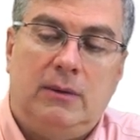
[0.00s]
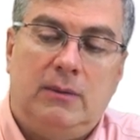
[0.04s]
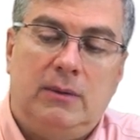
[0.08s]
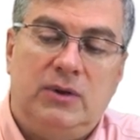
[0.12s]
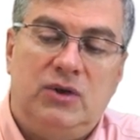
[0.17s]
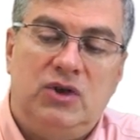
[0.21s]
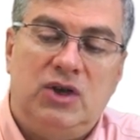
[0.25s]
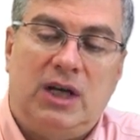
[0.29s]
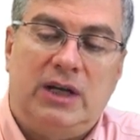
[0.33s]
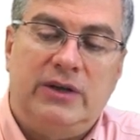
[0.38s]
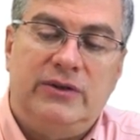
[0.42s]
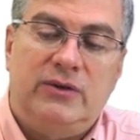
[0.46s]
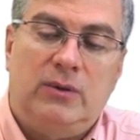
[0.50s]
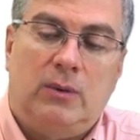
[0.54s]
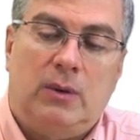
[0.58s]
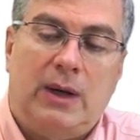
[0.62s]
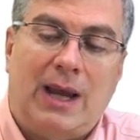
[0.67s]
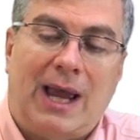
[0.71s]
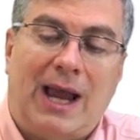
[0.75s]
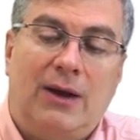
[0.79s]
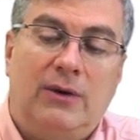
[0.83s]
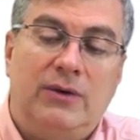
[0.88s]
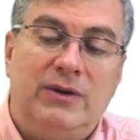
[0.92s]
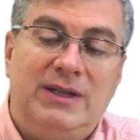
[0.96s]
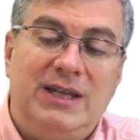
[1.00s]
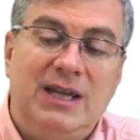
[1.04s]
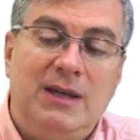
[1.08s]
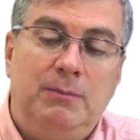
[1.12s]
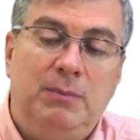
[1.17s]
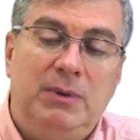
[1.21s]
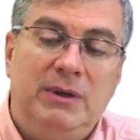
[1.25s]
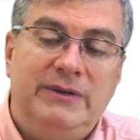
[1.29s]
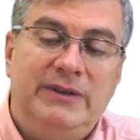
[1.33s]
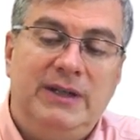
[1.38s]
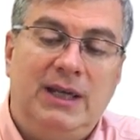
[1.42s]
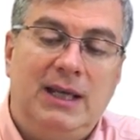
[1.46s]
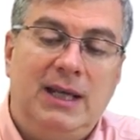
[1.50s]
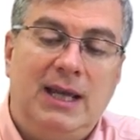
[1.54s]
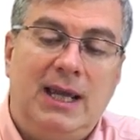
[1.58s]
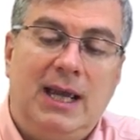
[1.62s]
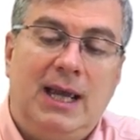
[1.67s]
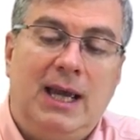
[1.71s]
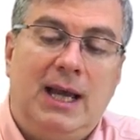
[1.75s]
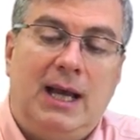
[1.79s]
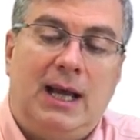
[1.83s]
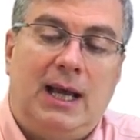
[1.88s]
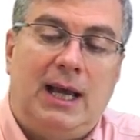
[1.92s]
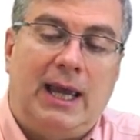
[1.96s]
We changed the word. How deep is it?
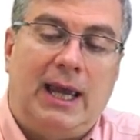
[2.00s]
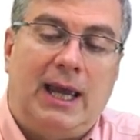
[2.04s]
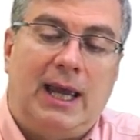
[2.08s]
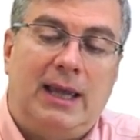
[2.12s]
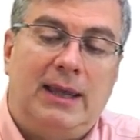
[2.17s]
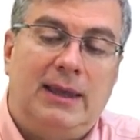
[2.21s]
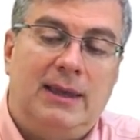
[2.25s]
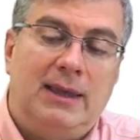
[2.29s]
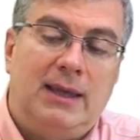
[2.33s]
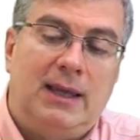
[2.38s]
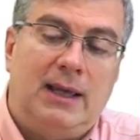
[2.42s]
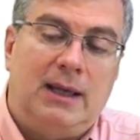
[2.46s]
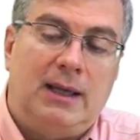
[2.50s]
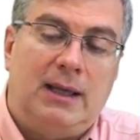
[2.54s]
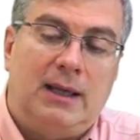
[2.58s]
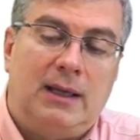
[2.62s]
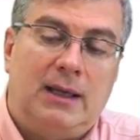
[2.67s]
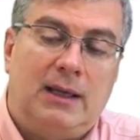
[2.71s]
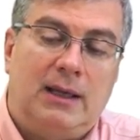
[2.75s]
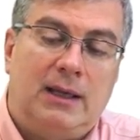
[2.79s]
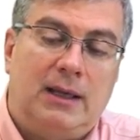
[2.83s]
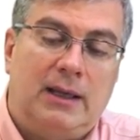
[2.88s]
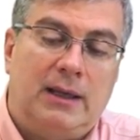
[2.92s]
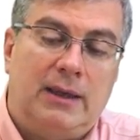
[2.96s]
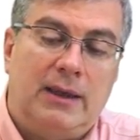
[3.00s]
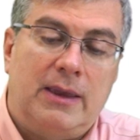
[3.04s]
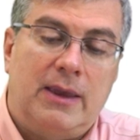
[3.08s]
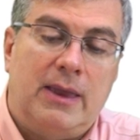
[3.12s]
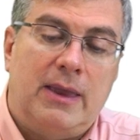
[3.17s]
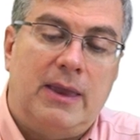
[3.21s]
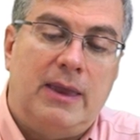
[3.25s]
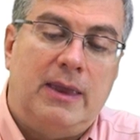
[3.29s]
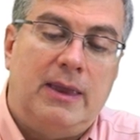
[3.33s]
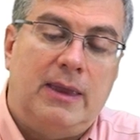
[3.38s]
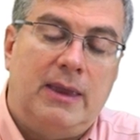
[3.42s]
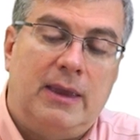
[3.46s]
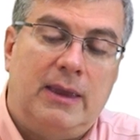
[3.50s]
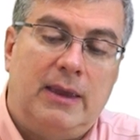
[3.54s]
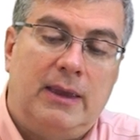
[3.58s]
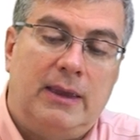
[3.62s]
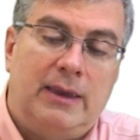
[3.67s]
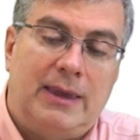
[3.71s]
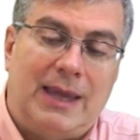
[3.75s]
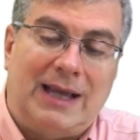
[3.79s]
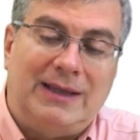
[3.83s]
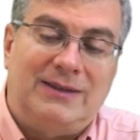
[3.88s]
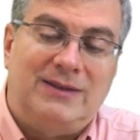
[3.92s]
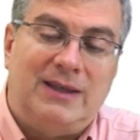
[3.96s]
And uh,
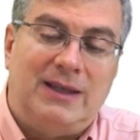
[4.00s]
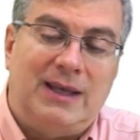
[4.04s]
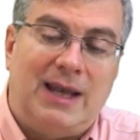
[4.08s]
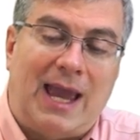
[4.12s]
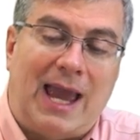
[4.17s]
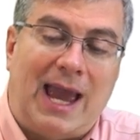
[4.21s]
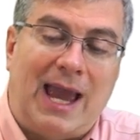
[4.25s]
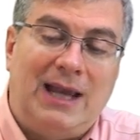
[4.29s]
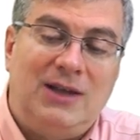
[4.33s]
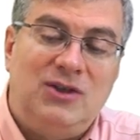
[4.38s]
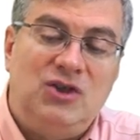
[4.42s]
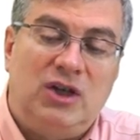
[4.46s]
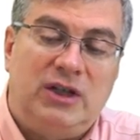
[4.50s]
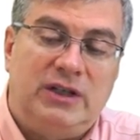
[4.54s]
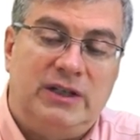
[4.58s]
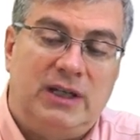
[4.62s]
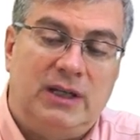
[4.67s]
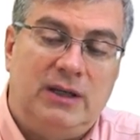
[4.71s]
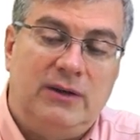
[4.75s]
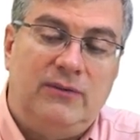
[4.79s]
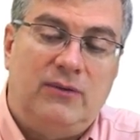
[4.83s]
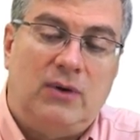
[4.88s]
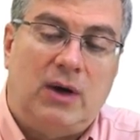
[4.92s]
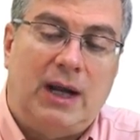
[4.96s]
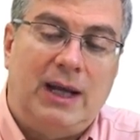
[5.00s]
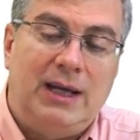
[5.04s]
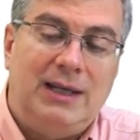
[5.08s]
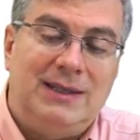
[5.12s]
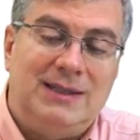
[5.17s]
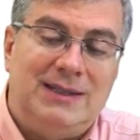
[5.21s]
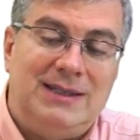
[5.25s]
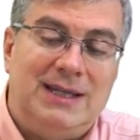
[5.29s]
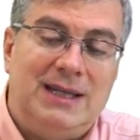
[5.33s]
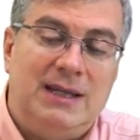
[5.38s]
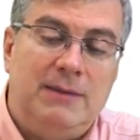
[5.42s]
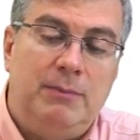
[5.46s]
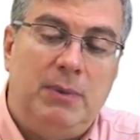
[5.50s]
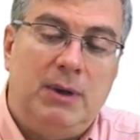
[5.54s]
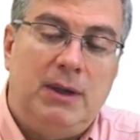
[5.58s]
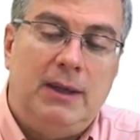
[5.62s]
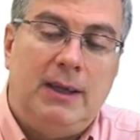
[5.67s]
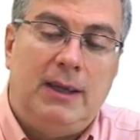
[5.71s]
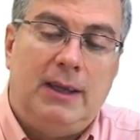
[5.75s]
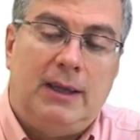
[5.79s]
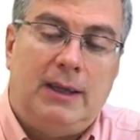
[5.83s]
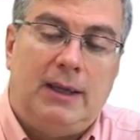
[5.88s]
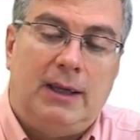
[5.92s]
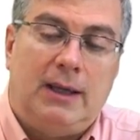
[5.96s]
that's an adjective, right? Deep.
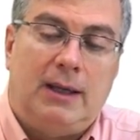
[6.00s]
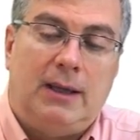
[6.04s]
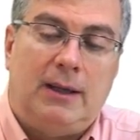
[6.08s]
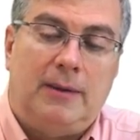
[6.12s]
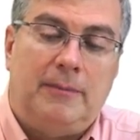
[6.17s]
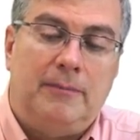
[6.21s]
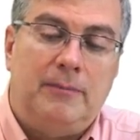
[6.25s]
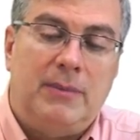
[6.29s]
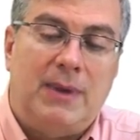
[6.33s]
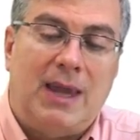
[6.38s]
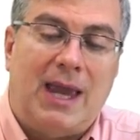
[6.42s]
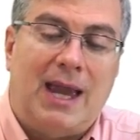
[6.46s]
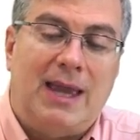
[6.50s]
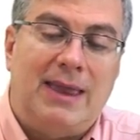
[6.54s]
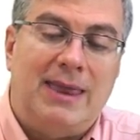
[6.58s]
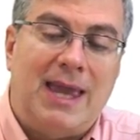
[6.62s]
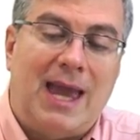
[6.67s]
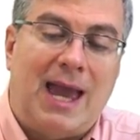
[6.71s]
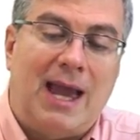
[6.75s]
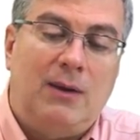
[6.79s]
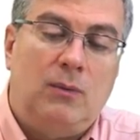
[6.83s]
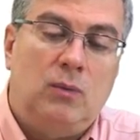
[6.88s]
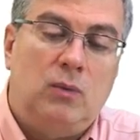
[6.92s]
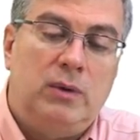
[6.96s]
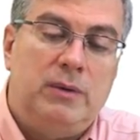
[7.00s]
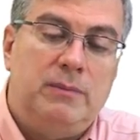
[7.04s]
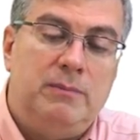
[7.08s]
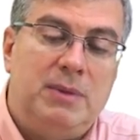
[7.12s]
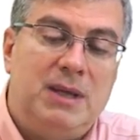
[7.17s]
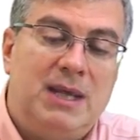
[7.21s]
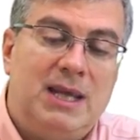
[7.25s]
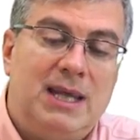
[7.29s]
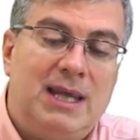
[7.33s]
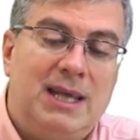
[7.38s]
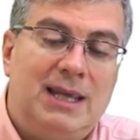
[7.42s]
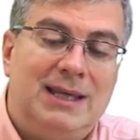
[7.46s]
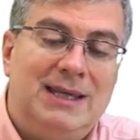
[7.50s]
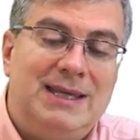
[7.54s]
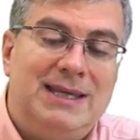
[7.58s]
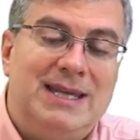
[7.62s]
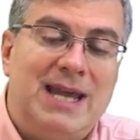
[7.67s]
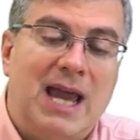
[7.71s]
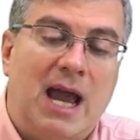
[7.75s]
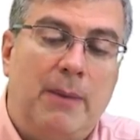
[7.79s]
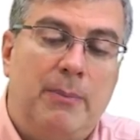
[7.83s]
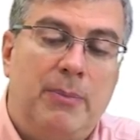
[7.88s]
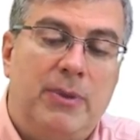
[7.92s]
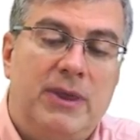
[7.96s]
Um, and that would be
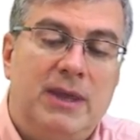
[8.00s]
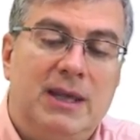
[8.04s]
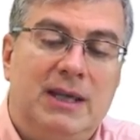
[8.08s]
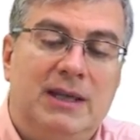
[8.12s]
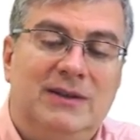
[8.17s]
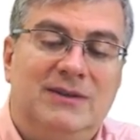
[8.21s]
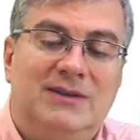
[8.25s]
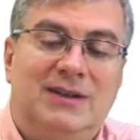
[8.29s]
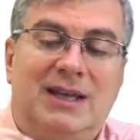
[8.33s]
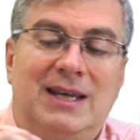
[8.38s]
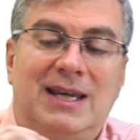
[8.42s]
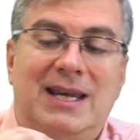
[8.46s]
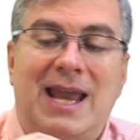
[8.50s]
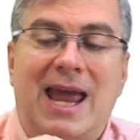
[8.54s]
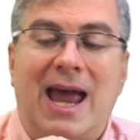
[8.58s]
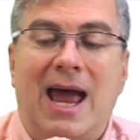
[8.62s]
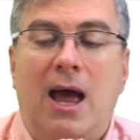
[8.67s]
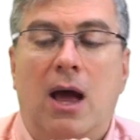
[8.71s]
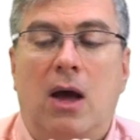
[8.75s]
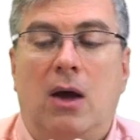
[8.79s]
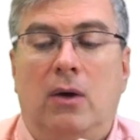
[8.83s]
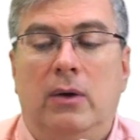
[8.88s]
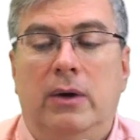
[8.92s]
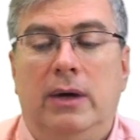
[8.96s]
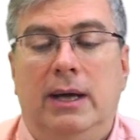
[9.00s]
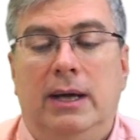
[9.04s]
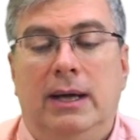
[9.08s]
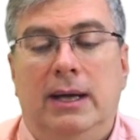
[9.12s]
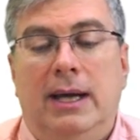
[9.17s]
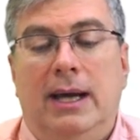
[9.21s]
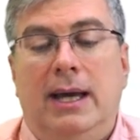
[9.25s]
depth is a noun.